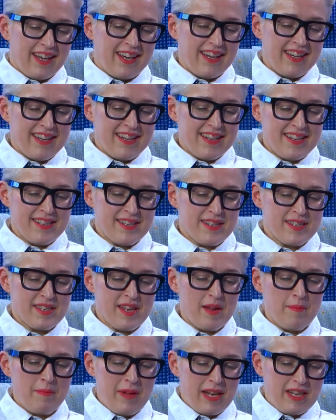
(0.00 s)

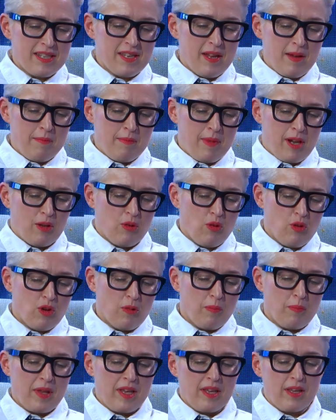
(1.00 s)
Sammeli
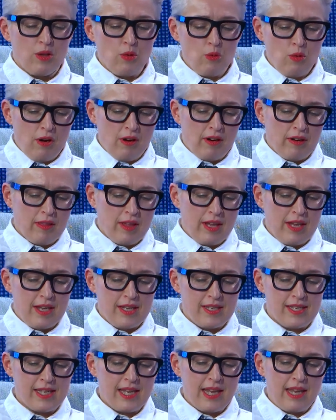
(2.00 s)
Sammalkorpi, you are
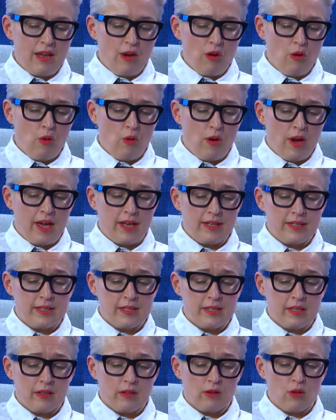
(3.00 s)
the CEO
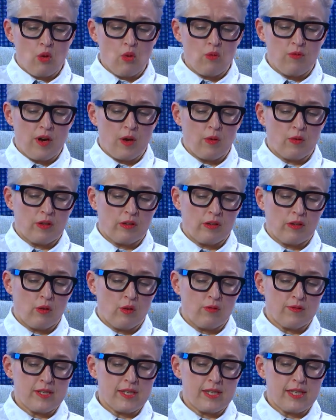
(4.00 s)
and co-founder
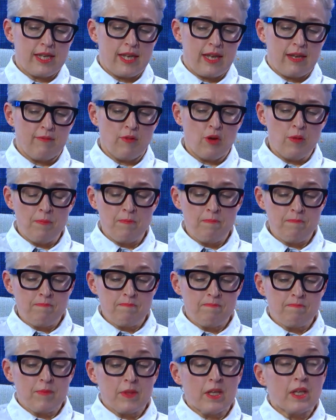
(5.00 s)
of Sievo.
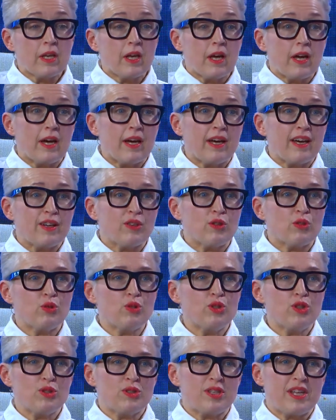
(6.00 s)

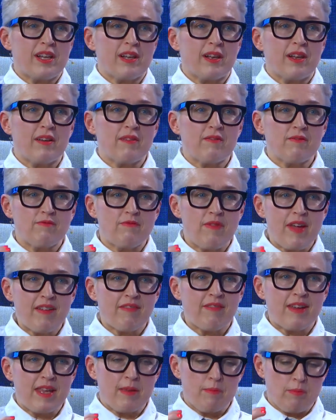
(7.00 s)
Could you tell
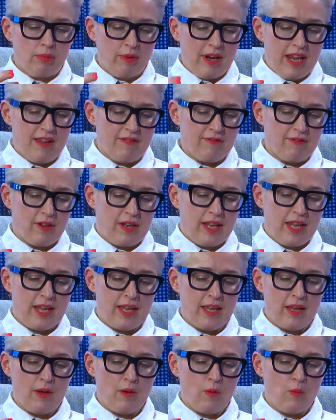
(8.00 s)
very briefly,